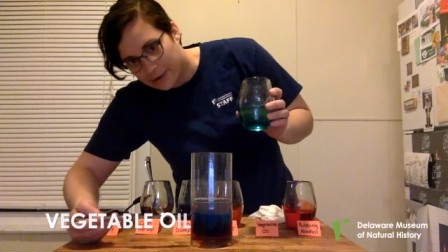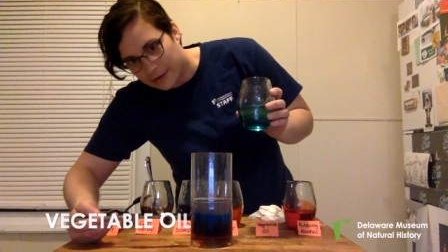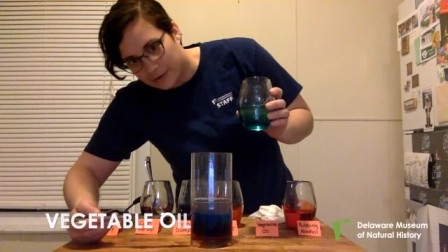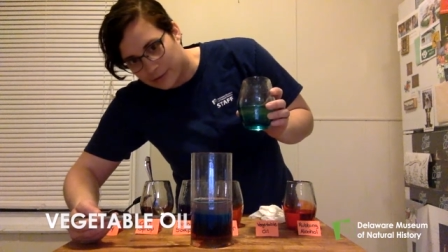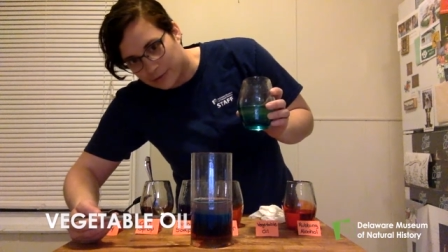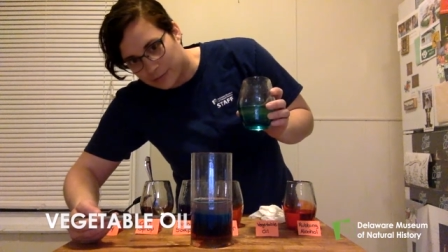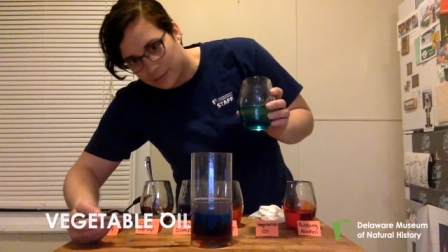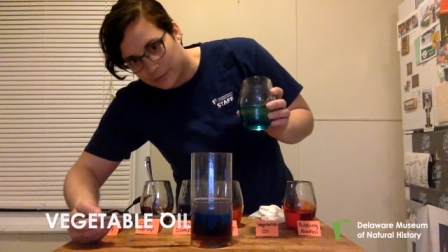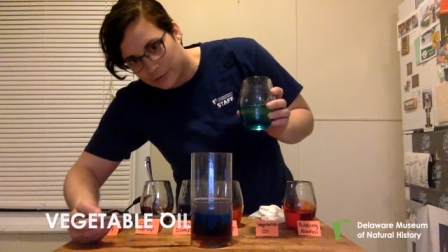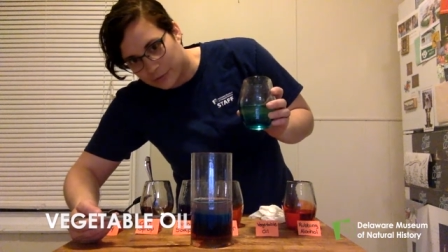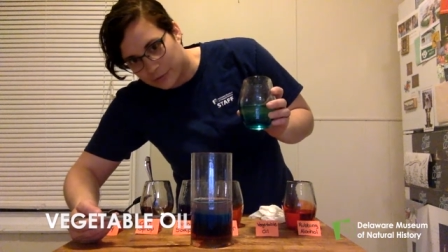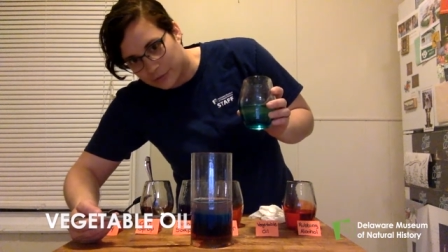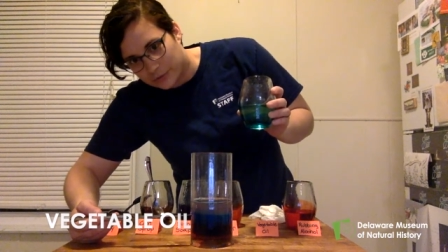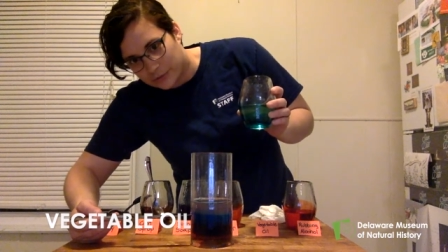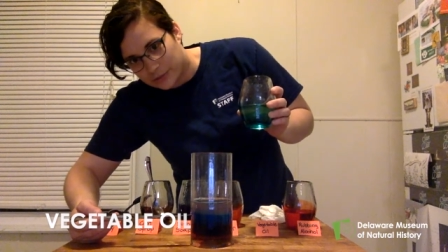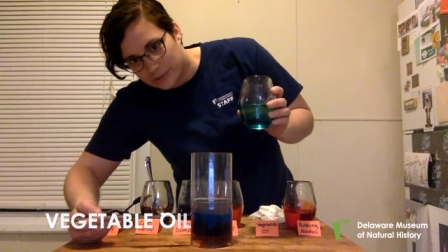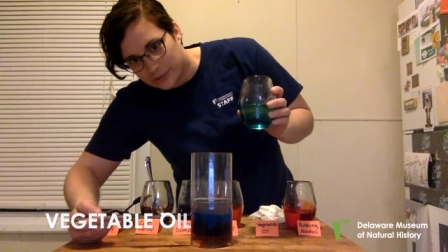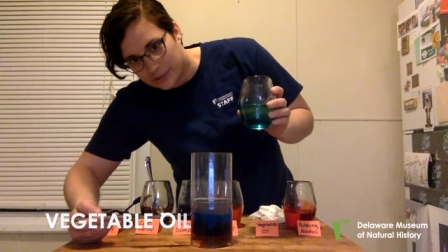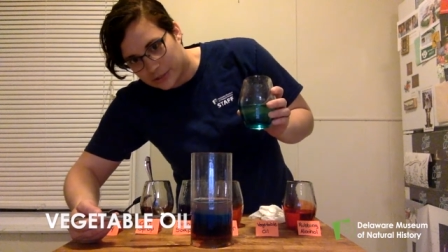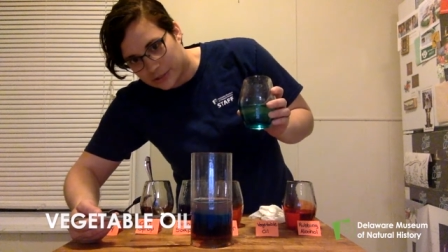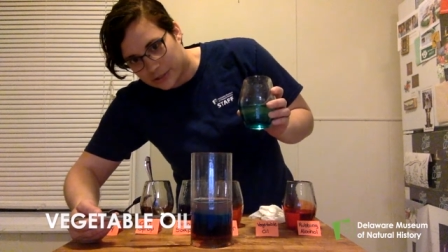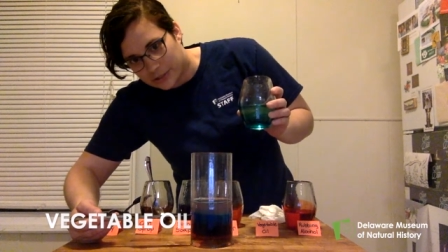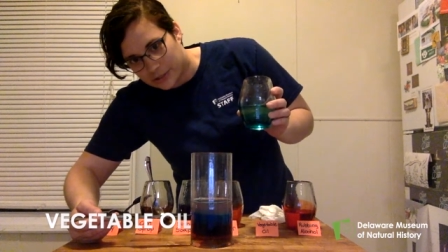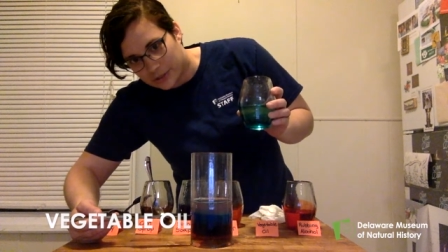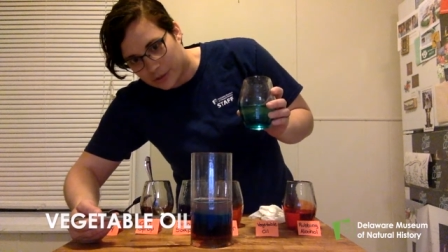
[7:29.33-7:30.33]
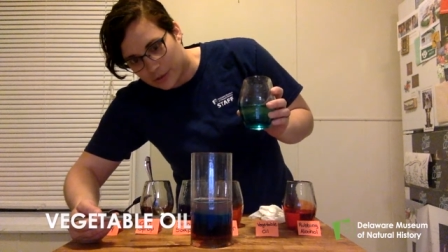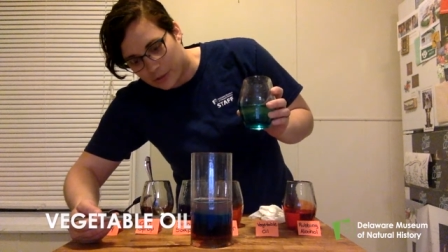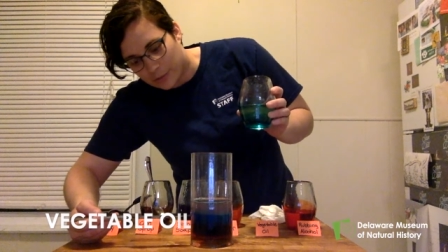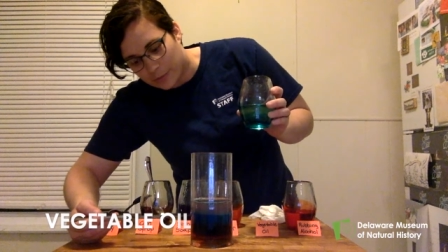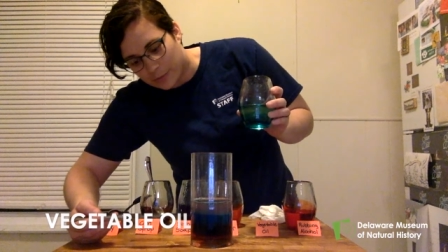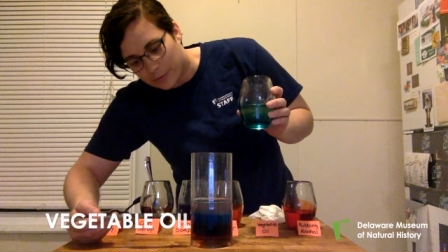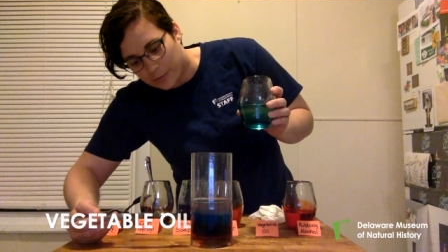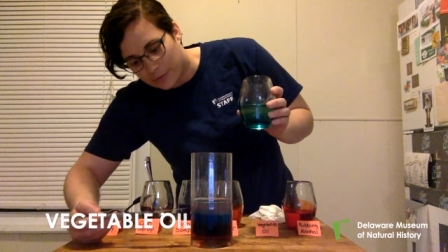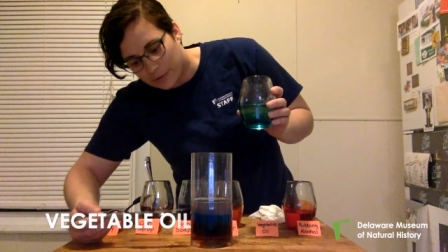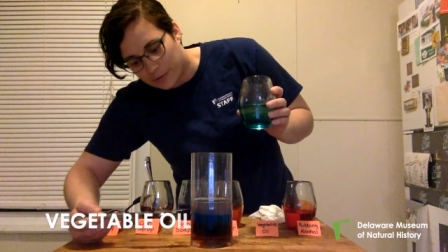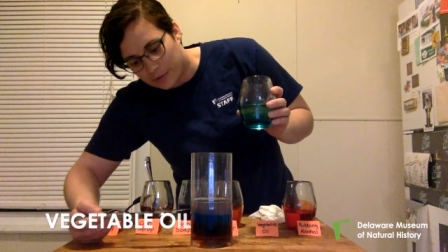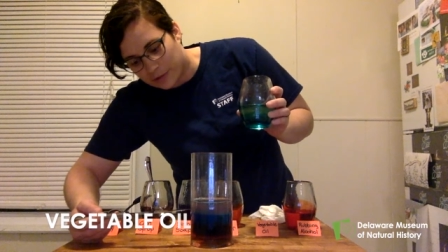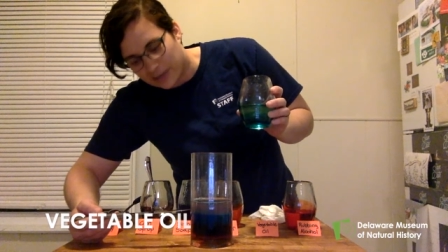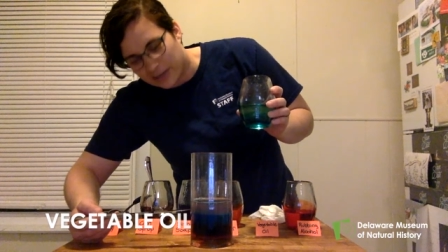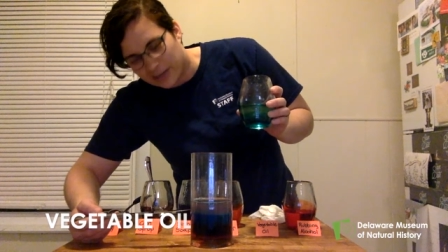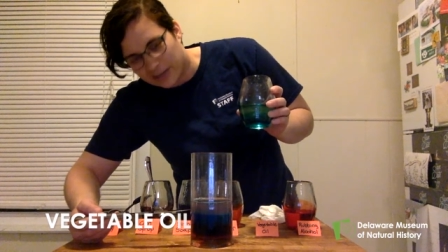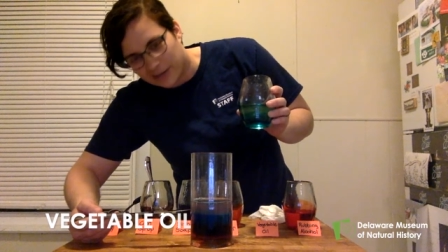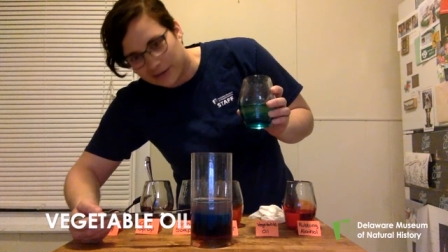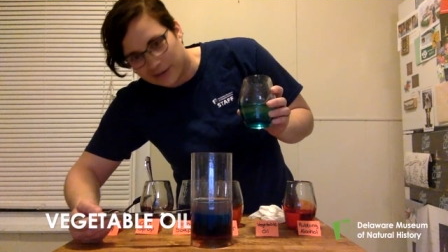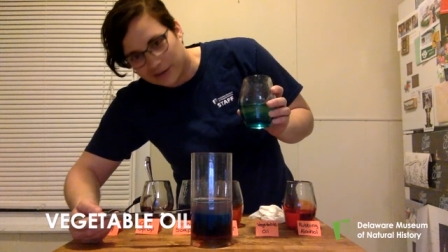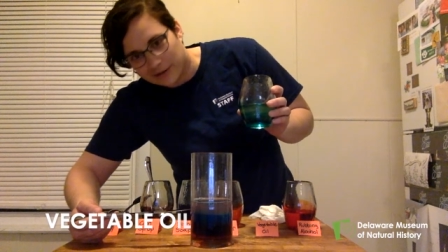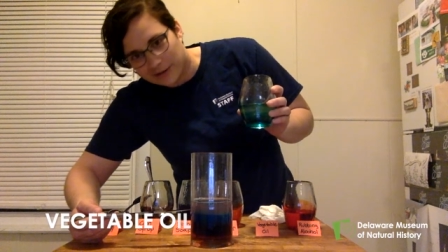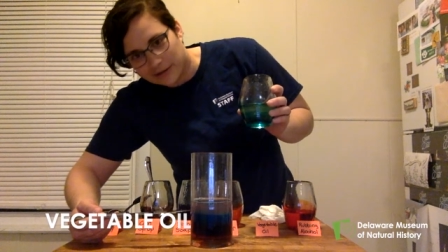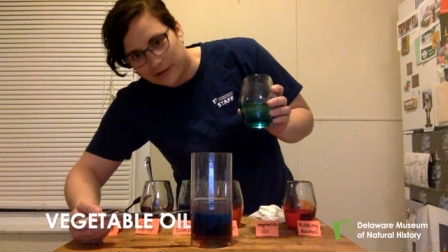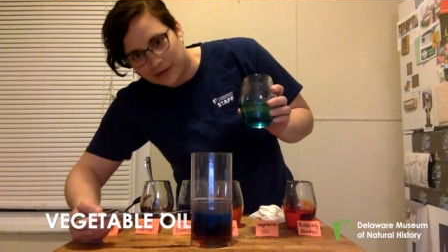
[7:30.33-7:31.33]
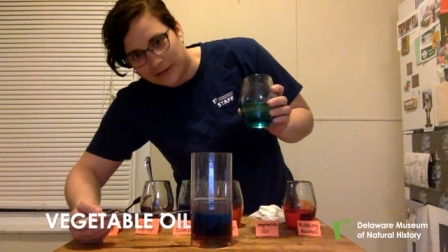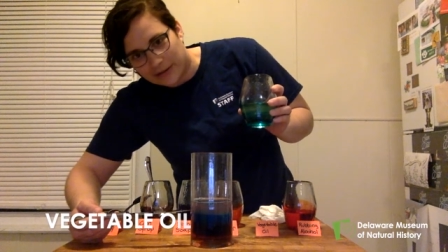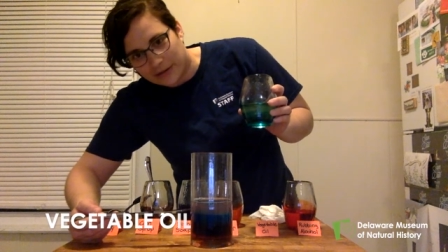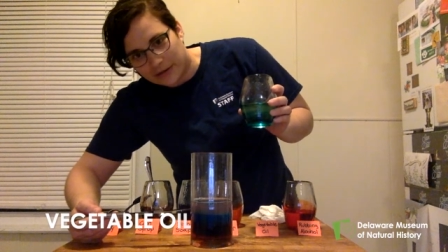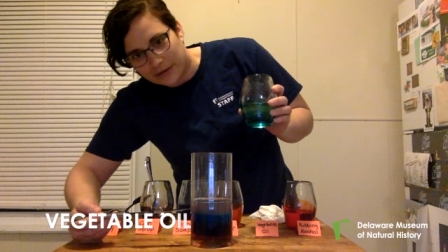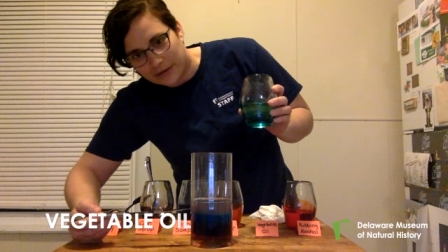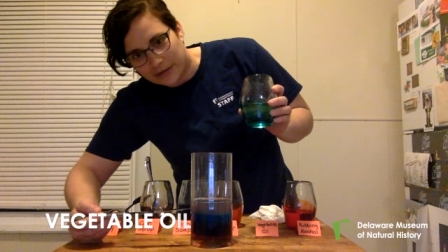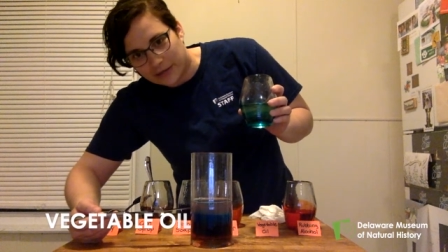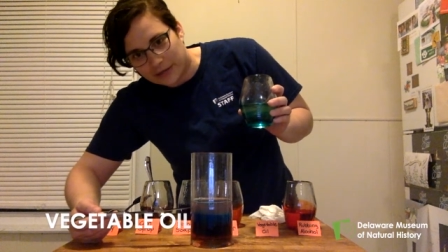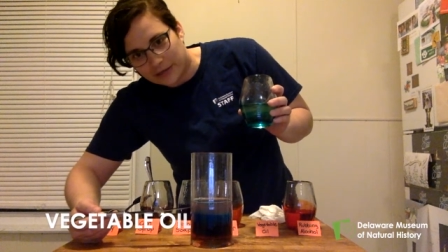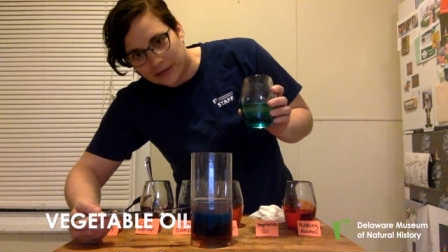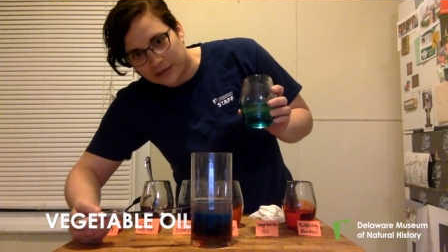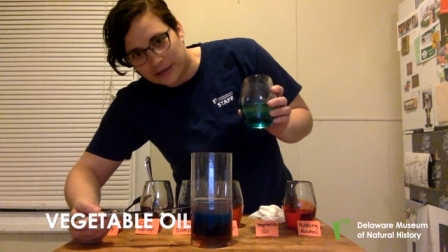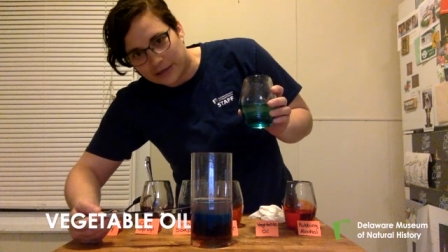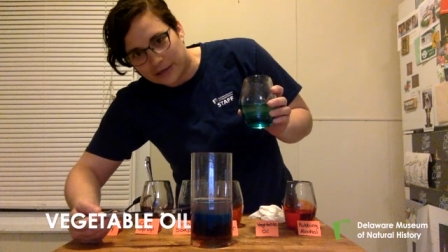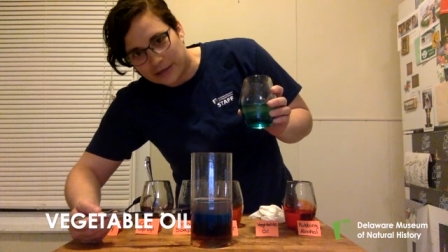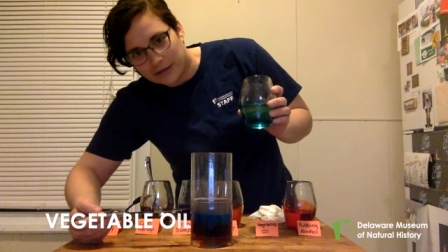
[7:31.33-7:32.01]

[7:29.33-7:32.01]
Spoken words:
the blue dish soap, the kind of cloudy